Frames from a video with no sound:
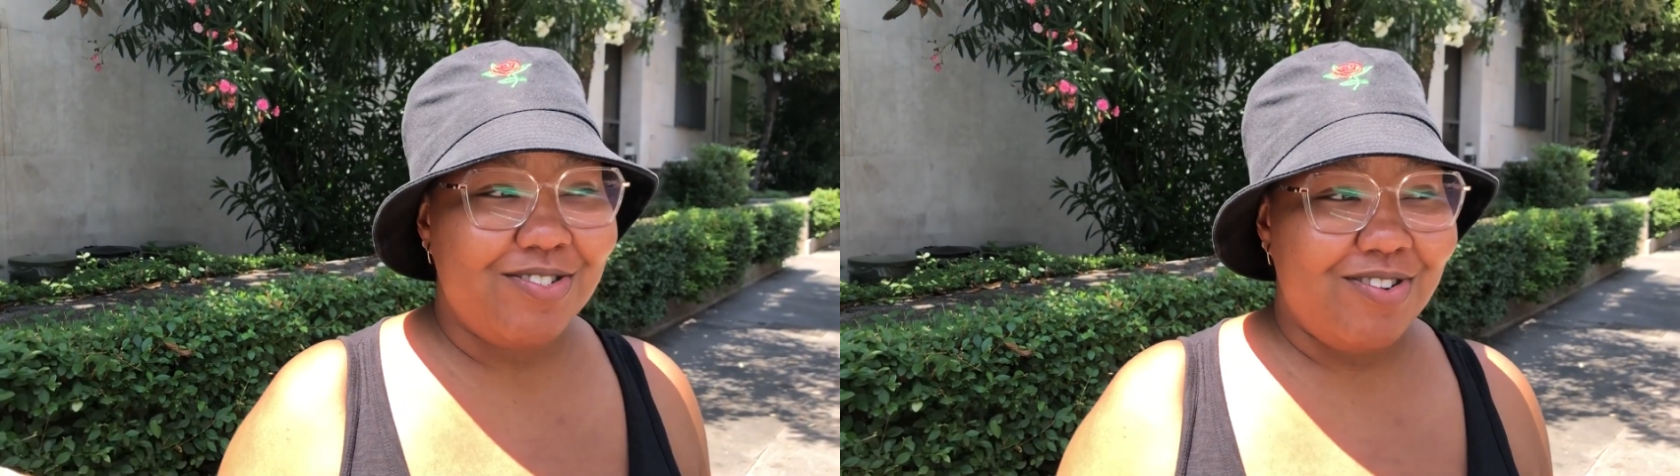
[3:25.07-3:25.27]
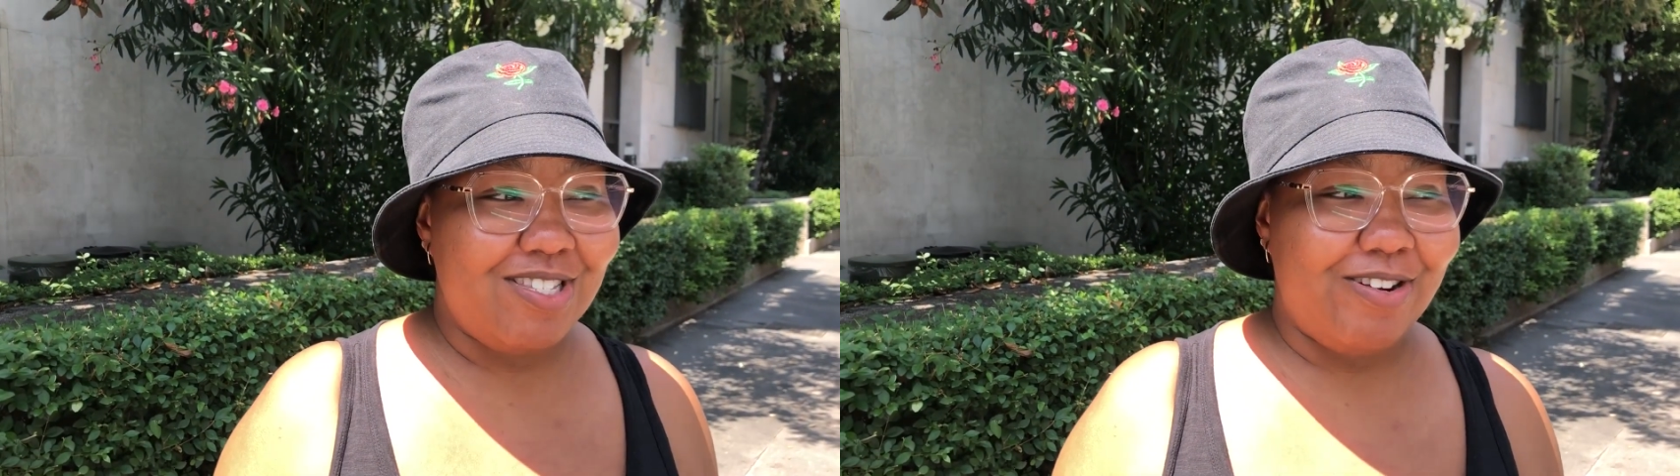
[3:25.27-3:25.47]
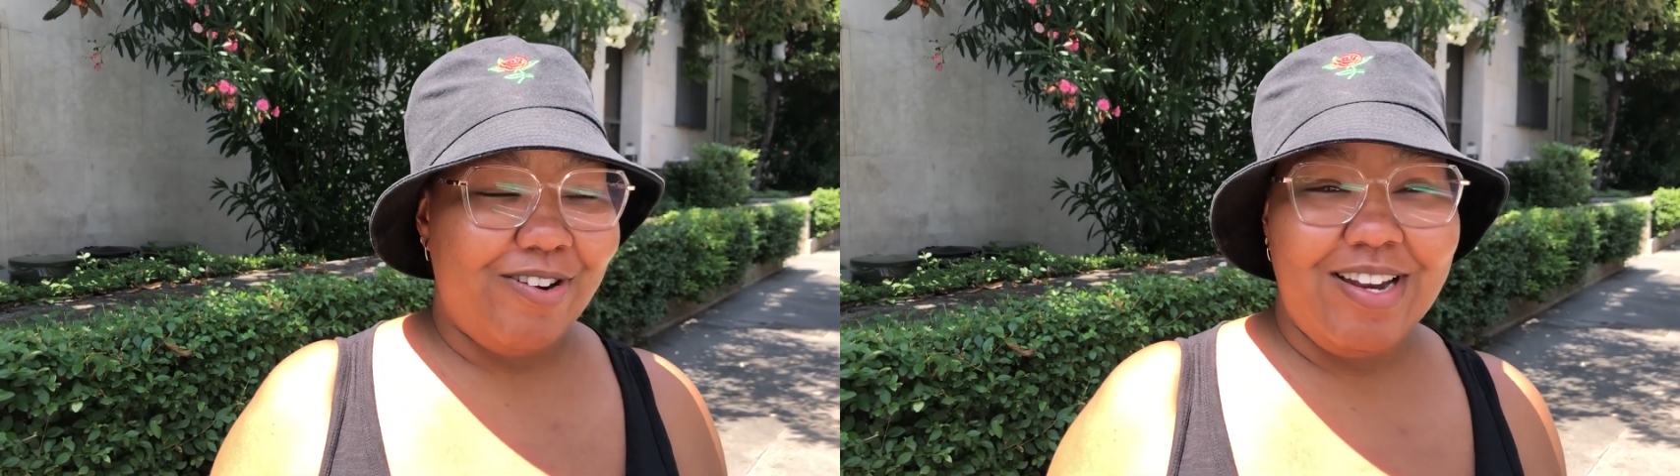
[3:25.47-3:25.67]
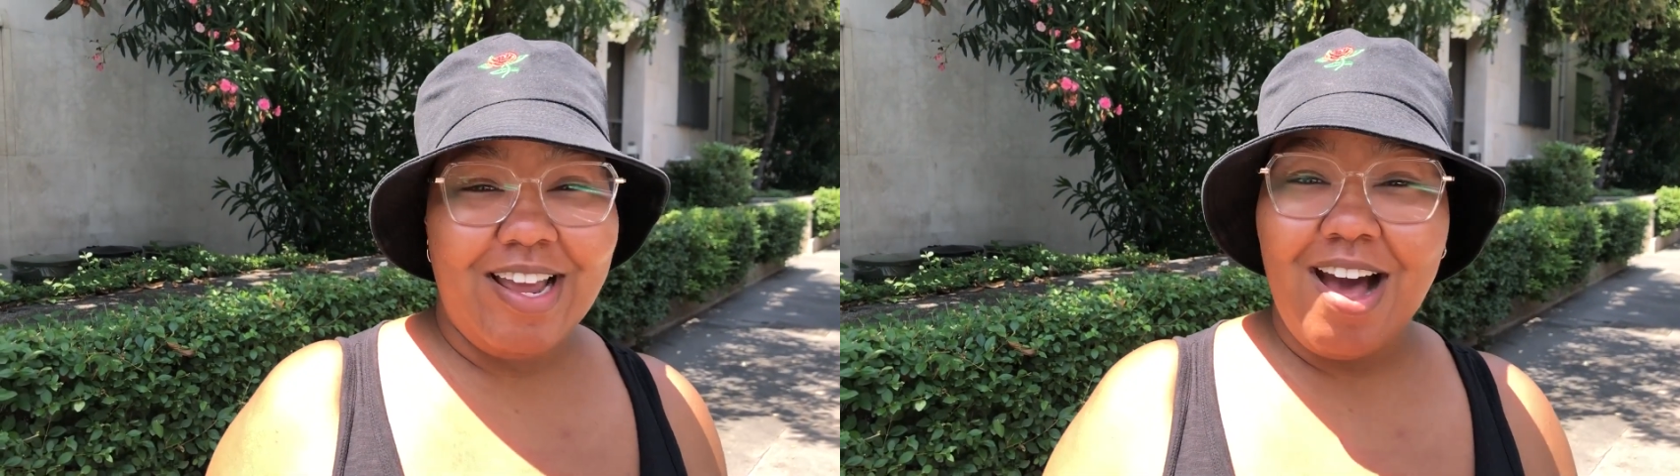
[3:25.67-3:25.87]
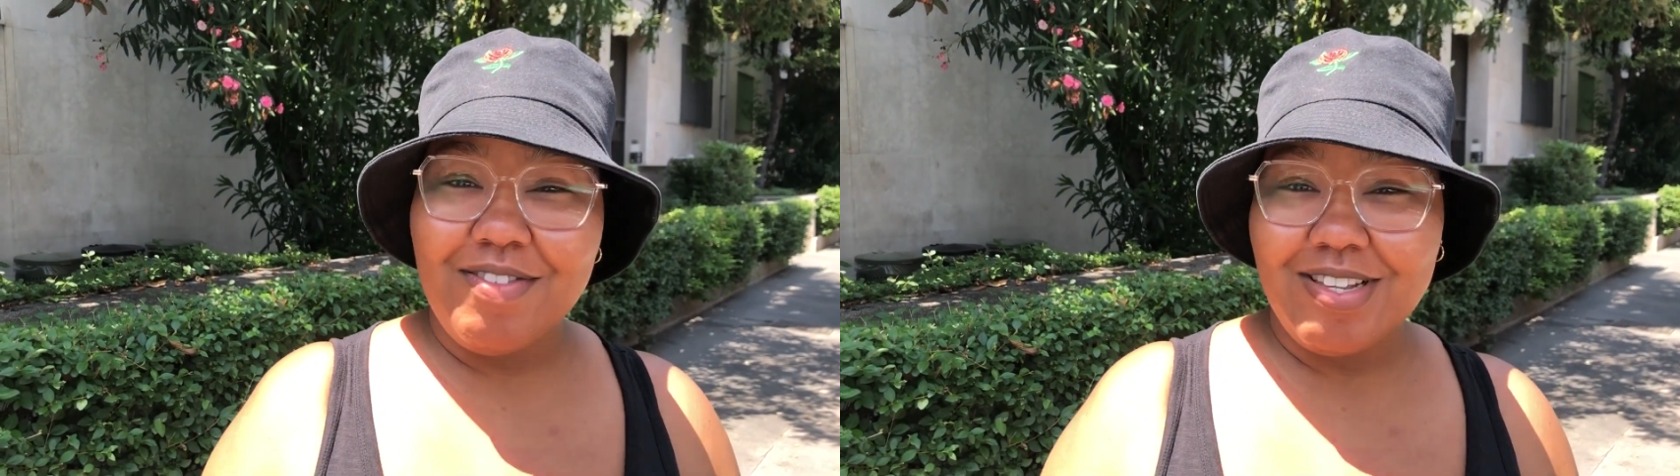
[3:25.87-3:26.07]
restaurant, they
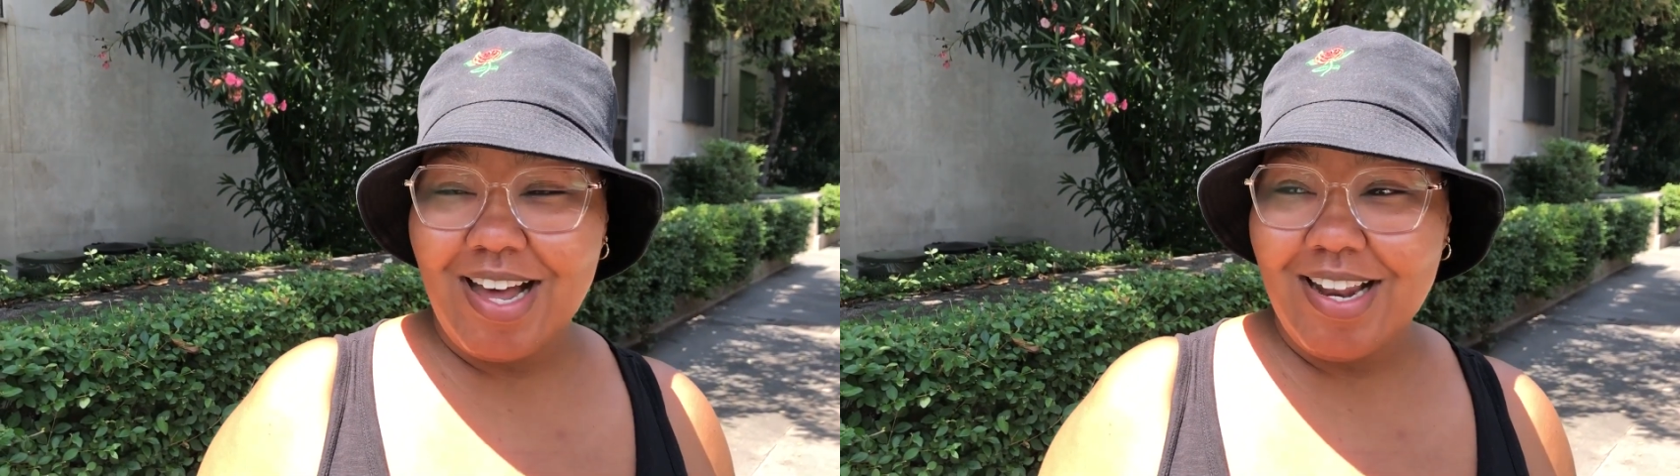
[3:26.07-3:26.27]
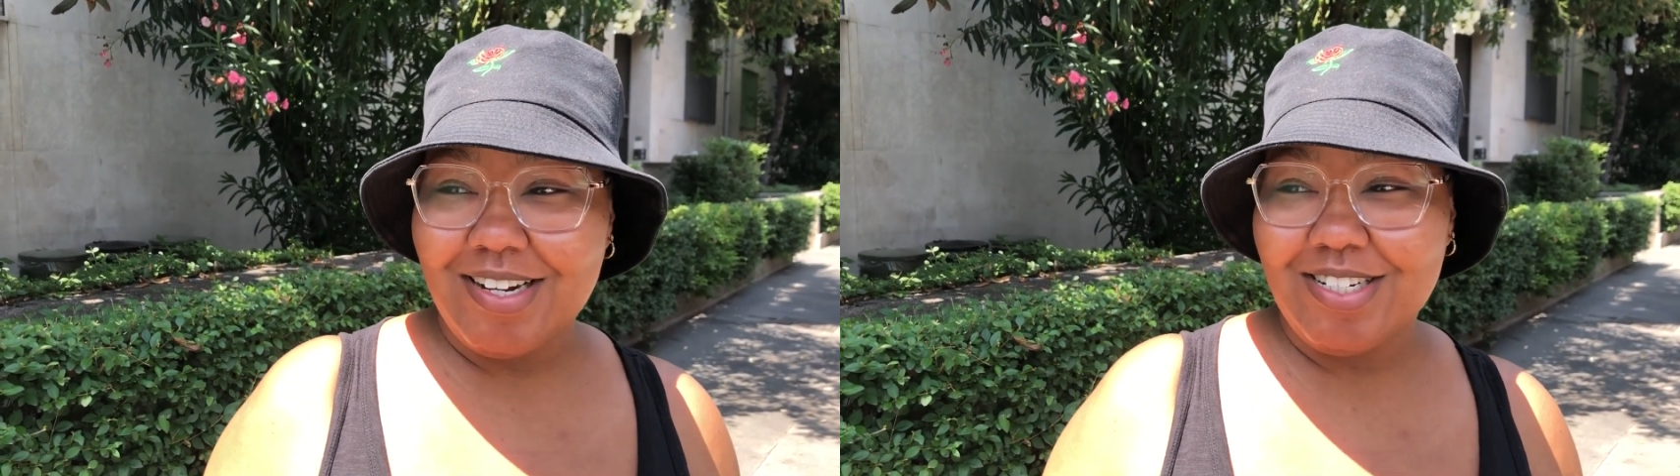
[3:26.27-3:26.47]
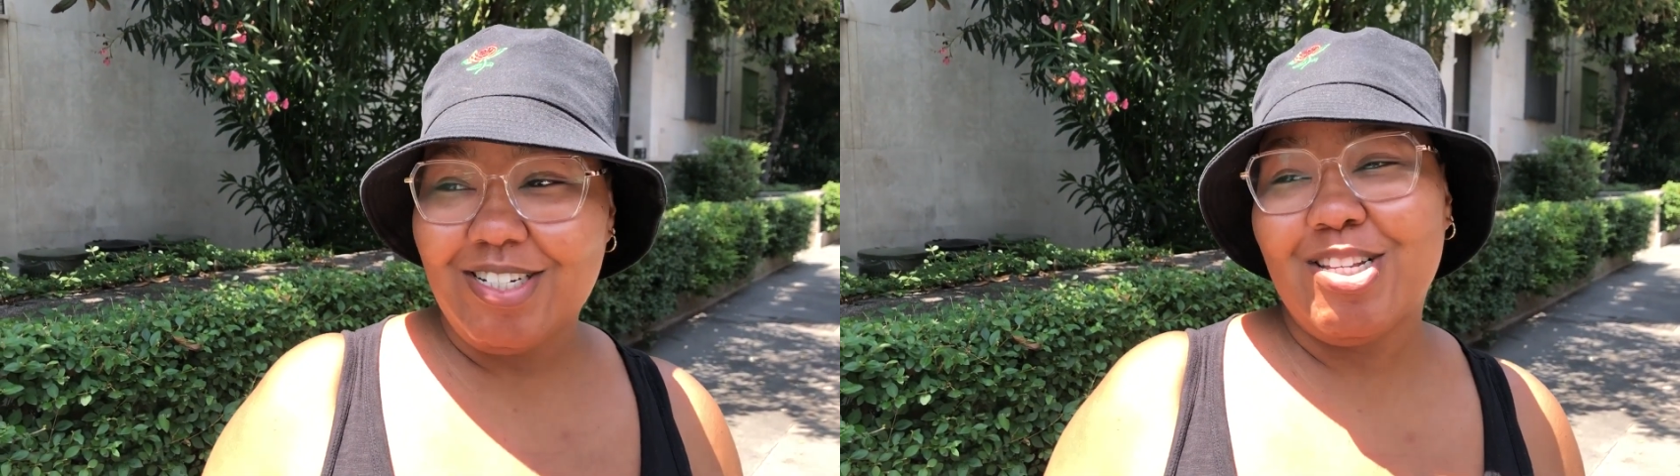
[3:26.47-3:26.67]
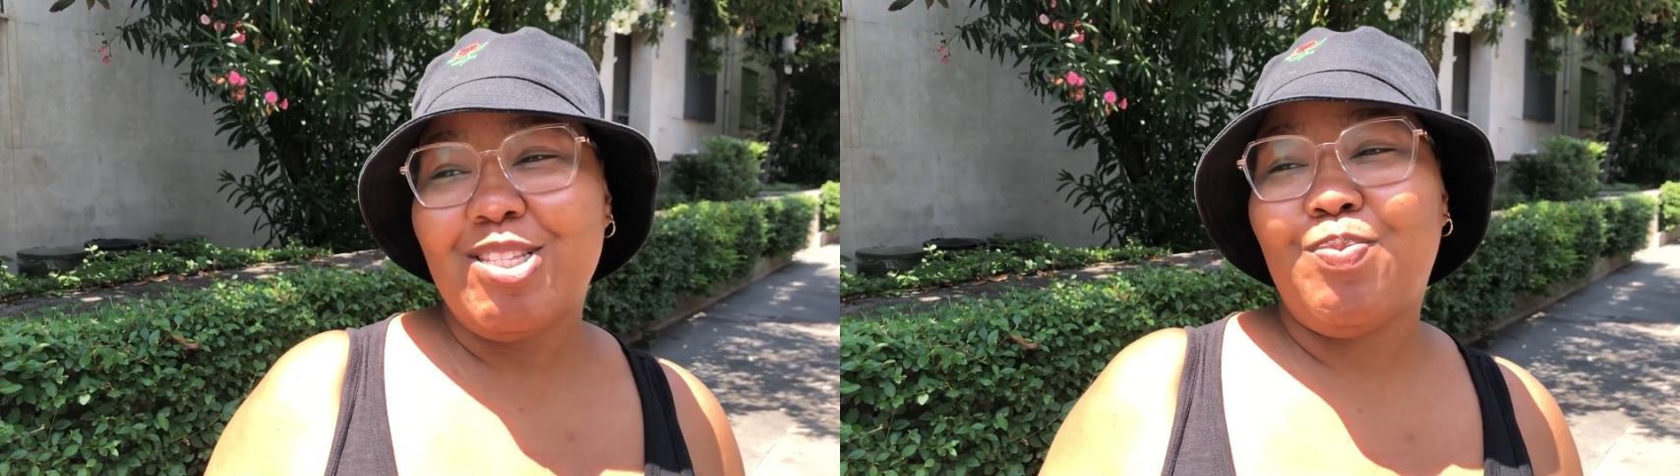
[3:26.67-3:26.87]
have Italian dishes,